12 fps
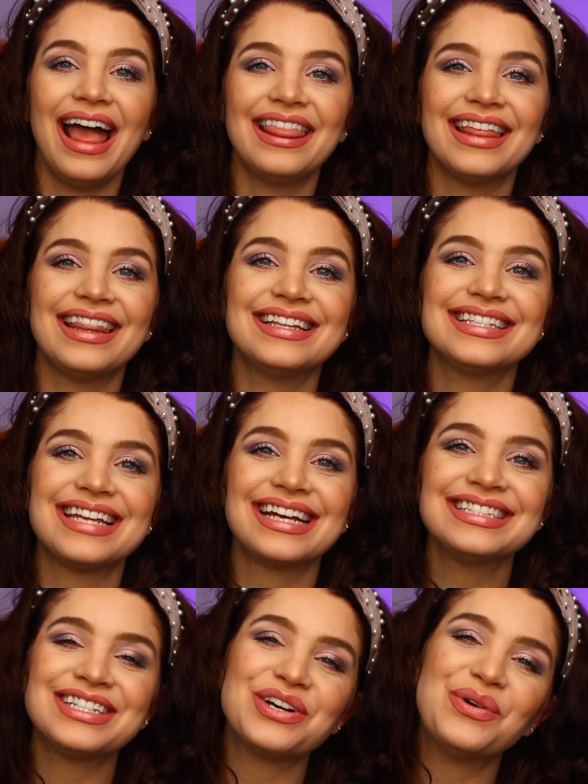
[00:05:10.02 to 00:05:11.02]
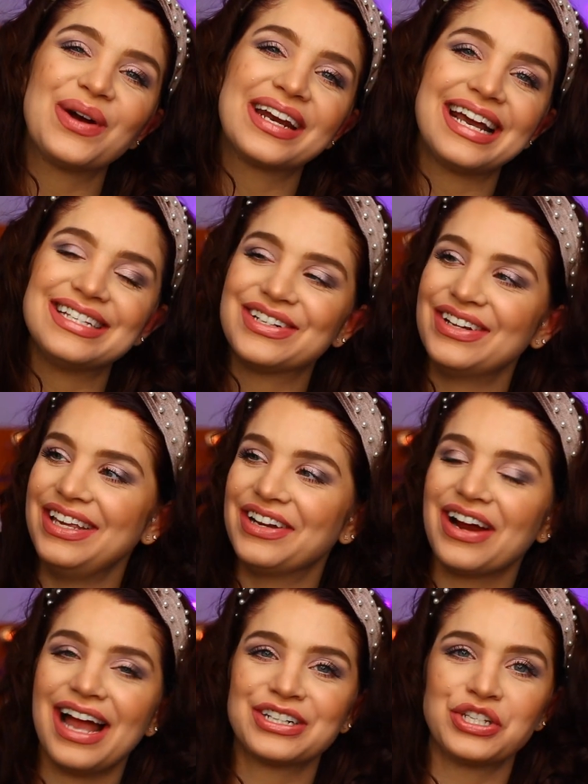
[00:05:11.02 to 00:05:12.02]
And then this next organizer
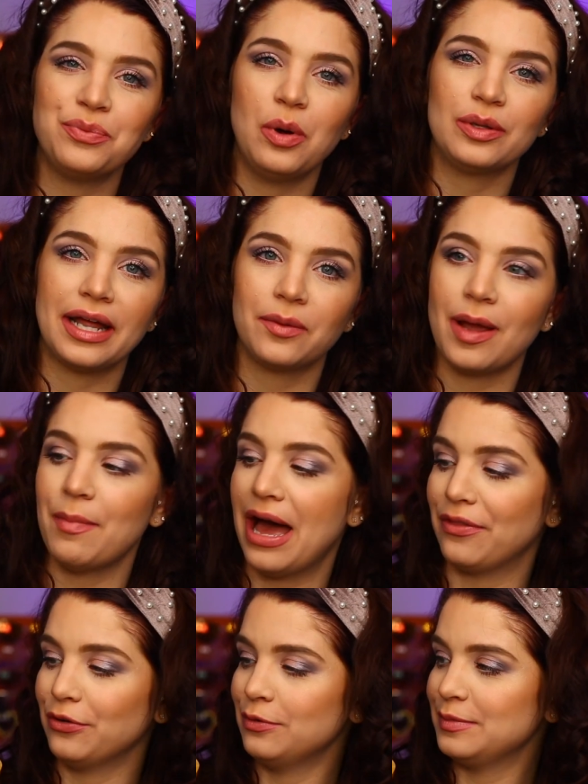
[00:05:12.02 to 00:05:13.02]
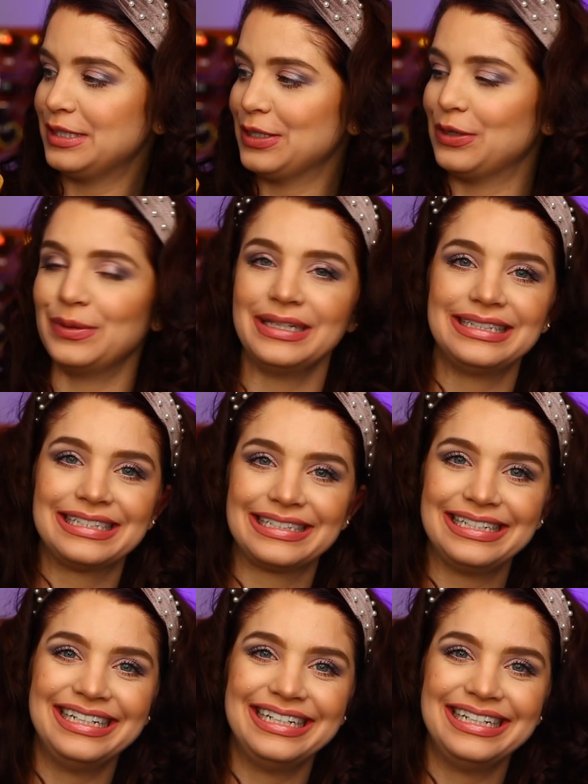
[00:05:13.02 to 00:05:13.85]
here I actually pulled out of my bathroom, so it's